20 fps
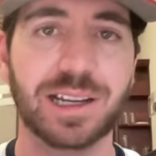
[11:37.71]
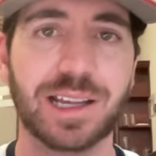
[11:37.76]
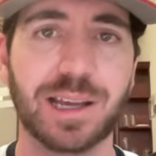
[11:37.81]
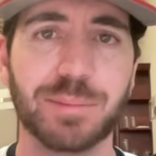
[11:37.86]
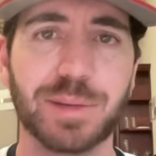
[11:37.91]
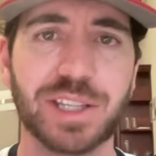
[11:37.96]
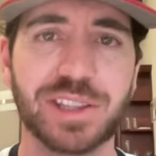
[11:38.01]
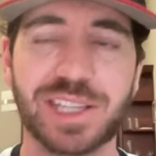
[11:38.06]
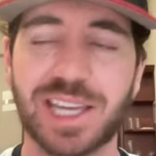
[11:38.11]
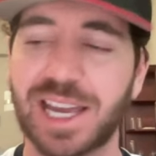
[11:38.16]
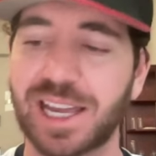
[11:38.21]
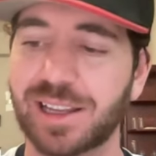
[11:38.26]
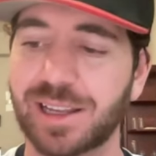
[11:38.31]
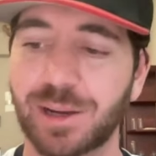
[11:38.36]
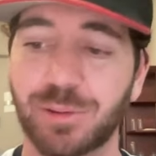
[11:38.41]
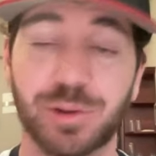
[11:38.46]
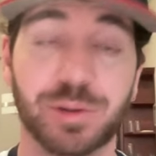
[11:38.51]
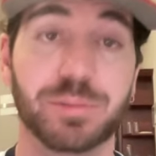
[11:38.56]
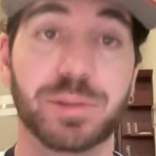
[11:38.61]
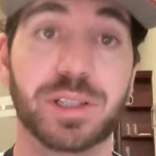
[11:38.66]
How about that?
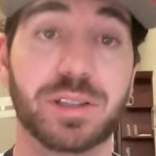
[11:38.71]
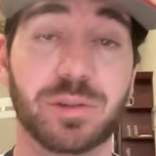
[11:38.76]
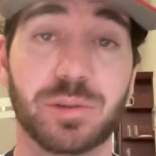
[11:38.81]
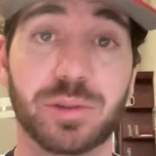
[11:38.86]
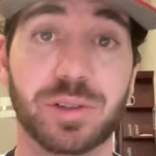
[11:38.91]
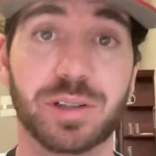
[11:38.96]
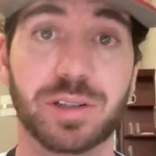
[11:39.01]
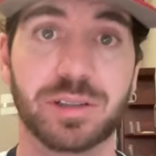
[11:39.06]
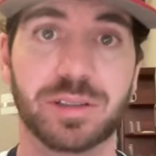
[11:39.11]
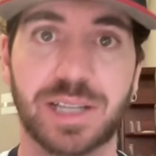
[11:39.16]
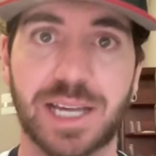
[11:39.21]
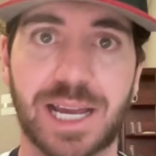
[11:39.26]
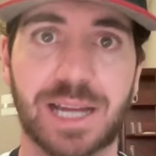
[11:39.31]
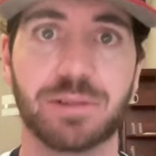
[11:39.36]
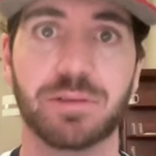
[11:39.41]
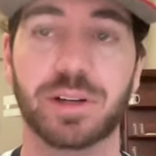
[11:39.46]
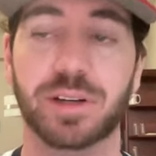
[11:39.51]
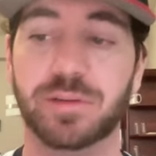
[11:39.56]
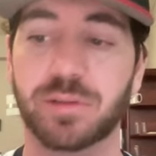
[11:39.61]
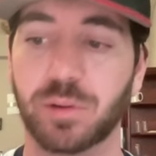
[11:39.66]
I wouldn't be doing an
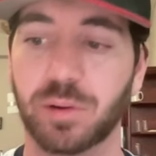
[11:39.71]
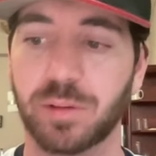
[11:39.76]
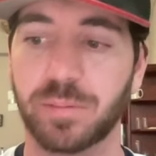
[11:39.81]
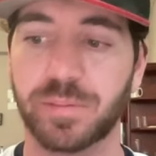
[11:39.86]
ad read for